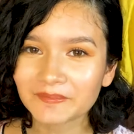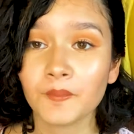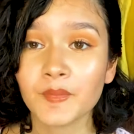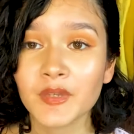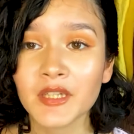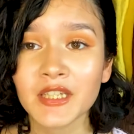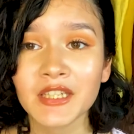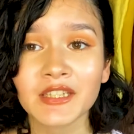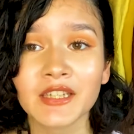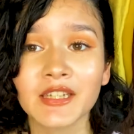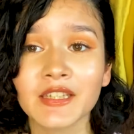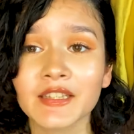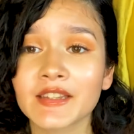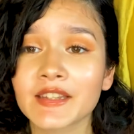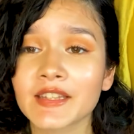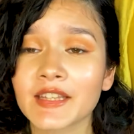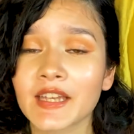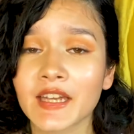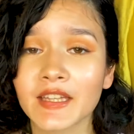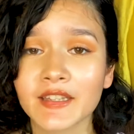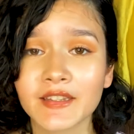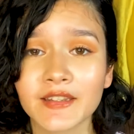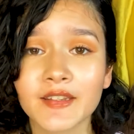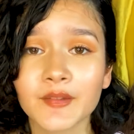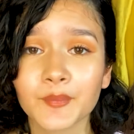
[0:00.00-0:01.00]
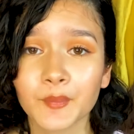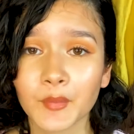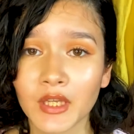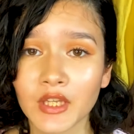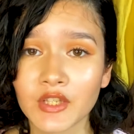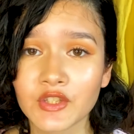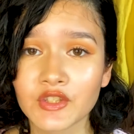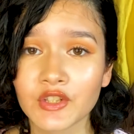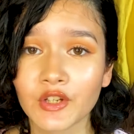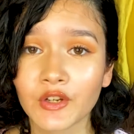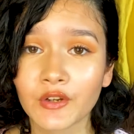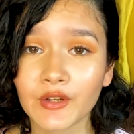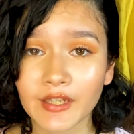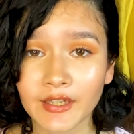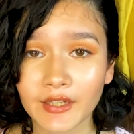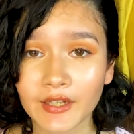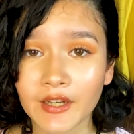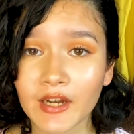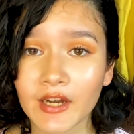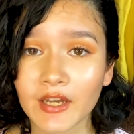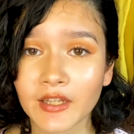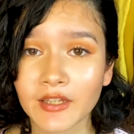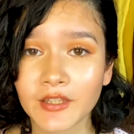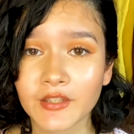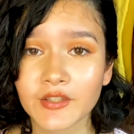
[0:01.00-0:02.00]
Being a dance major in
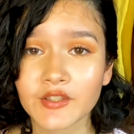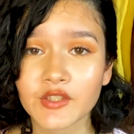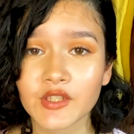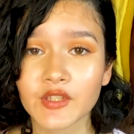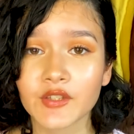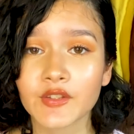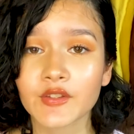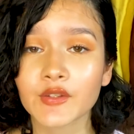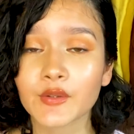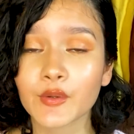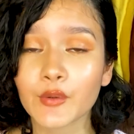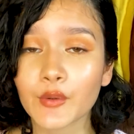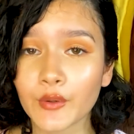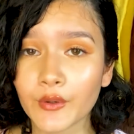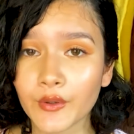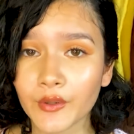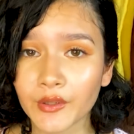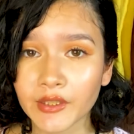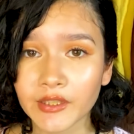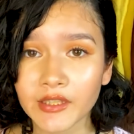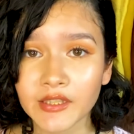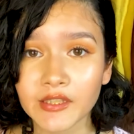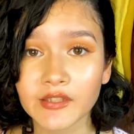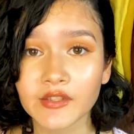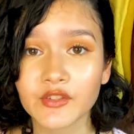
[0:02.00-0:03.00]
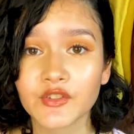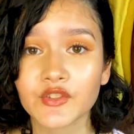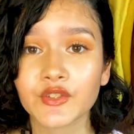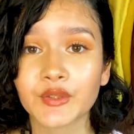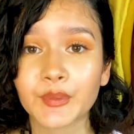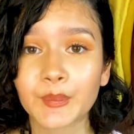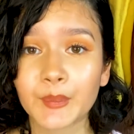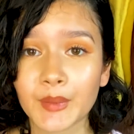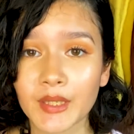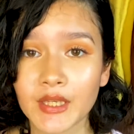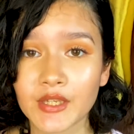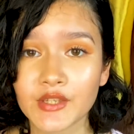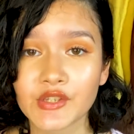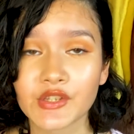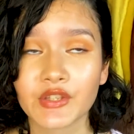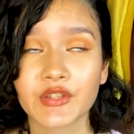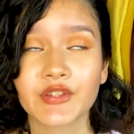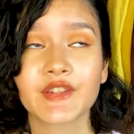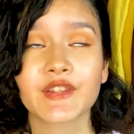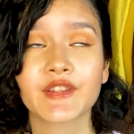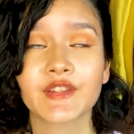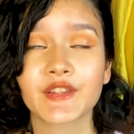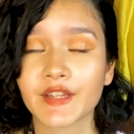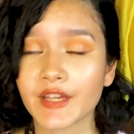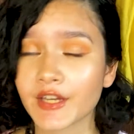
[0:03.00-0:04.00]
college is going to make you
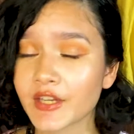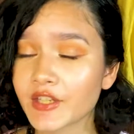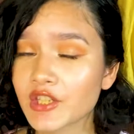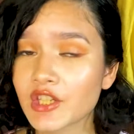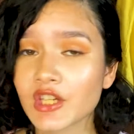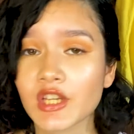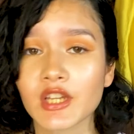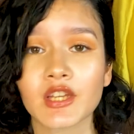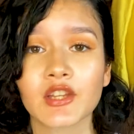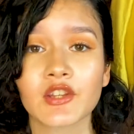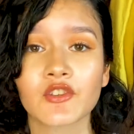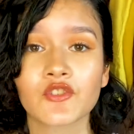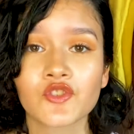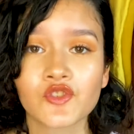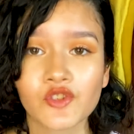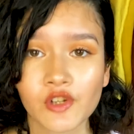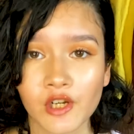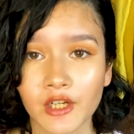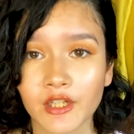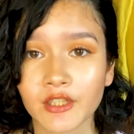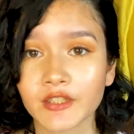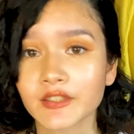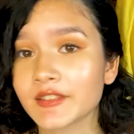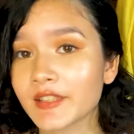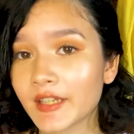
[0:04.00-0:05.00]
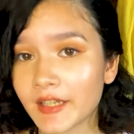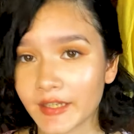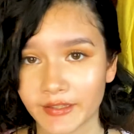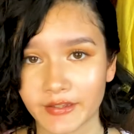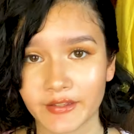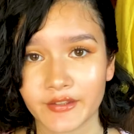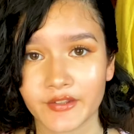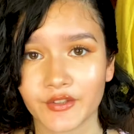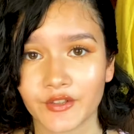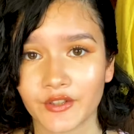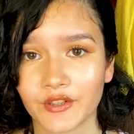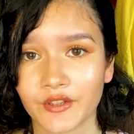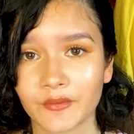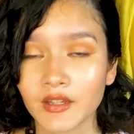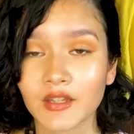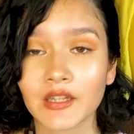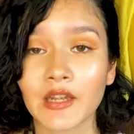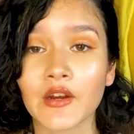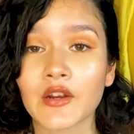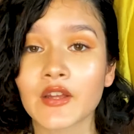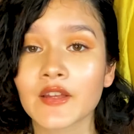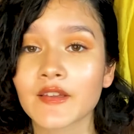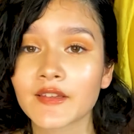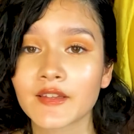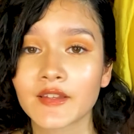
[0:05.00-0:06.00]
such a strong dancer.
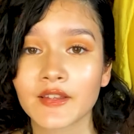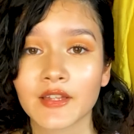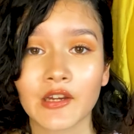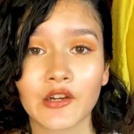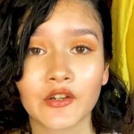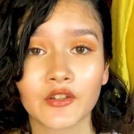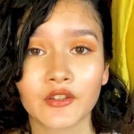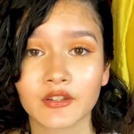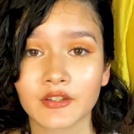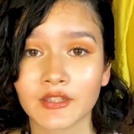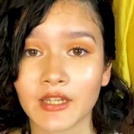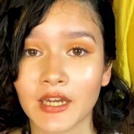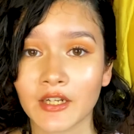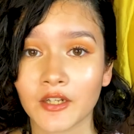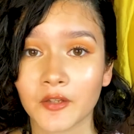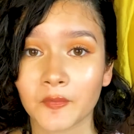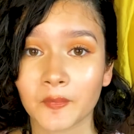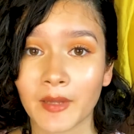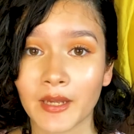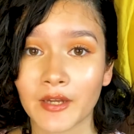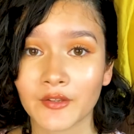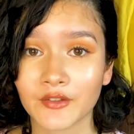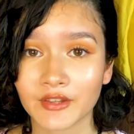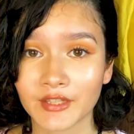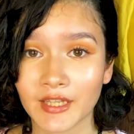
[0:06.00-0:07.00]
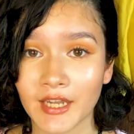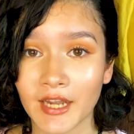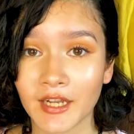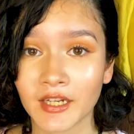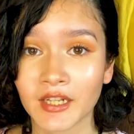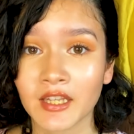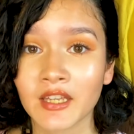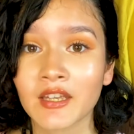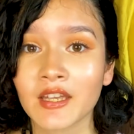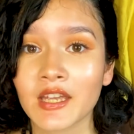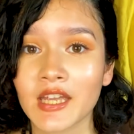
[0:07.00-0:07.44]
There is no doubt about that.